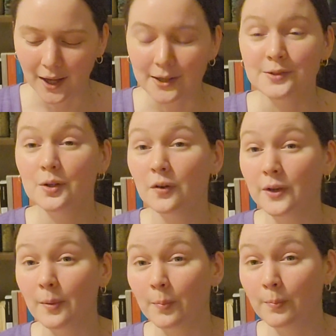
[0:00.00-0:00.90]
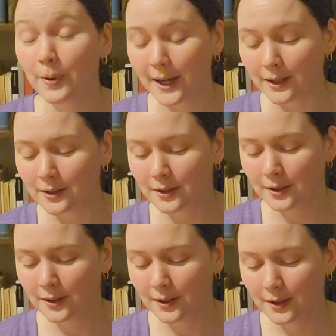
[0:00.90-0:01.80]
Sylvia Pike,
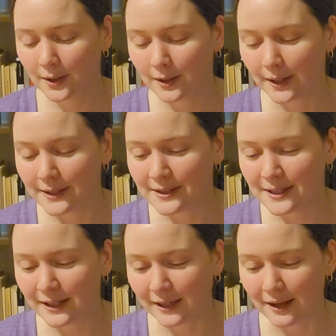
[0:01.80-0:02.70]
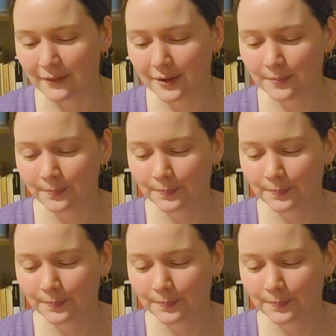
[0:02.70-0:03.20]
1911.